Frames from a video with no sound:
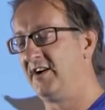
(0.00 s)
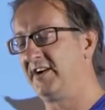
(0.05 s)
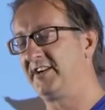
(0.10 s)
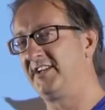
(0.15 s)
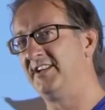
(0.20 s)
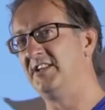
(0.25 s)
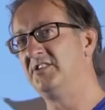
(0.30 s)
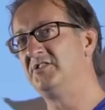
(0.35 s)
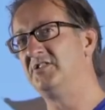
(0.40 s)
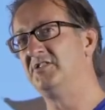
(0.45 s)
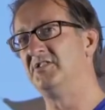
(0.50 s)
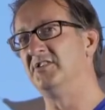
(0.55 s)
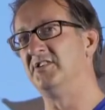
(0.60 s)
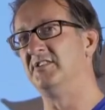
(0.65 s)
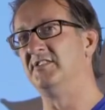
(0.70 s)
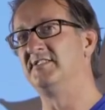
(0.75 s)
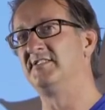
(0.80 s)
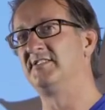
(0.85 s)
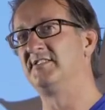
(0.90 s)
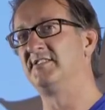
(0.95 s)
I could
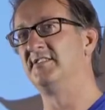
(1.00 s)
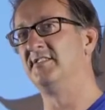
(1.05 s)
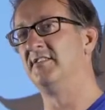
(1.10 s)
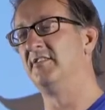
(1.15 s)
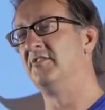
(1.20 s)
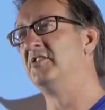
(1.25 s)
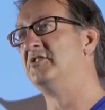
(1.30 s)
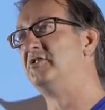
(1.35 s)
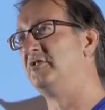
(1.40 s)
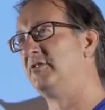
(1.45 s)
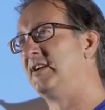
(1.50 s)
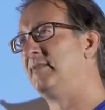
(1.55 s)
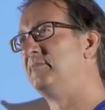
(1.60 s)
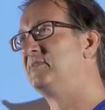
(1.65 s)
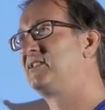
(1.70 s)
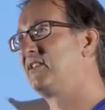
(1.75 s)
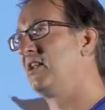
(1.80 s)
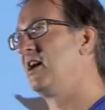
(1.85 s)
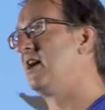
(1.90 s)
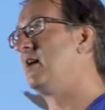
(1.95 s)
introduce the
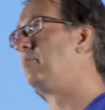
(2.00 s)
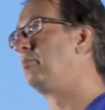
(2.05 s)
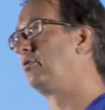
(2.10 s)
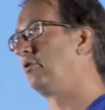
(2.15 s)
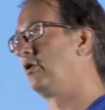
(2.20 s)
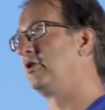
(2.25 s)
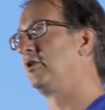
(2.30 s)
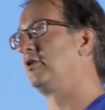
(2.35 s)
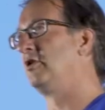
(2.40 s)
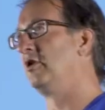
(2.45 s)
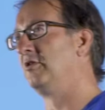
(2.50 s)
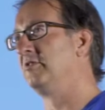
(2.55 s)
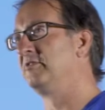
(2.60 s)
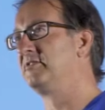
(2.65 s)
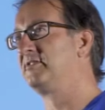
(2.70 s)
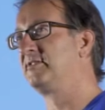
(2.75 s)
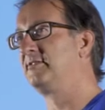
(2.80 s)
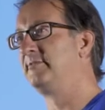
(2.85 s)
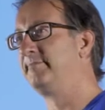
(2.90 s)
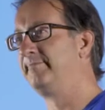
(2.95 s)
Dream Slayer
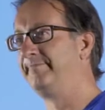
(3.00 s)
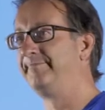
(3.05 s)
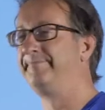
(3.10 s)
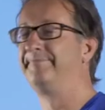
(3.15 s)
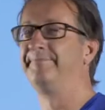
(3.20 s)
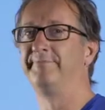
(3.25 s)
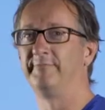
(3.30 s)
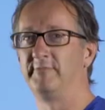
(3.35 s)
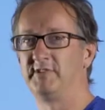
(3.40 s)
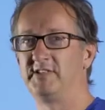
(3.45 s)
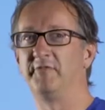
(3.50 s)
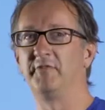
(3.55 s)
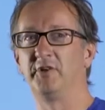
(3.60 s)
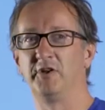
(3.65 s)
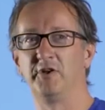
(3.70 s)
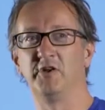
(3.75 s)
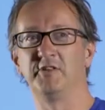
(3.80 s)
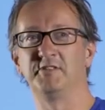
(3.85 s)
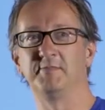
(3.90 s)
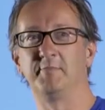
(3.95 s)
Protocols, which
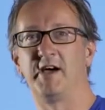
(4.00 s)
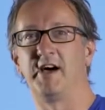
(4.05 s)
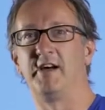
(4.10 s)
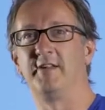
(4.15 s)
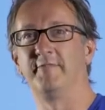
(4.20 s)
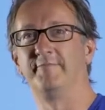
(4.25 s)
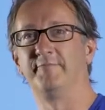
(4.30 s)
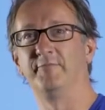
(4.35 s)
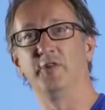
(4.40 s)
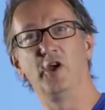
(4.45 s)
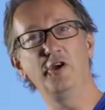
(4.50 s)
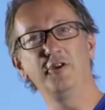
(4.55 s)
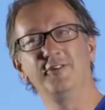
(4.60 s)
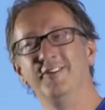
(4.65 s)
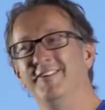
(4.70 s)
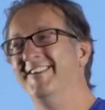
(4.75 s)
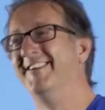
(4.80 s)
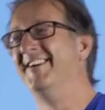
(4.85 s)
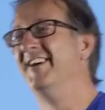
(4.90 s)
everyone knows about. No?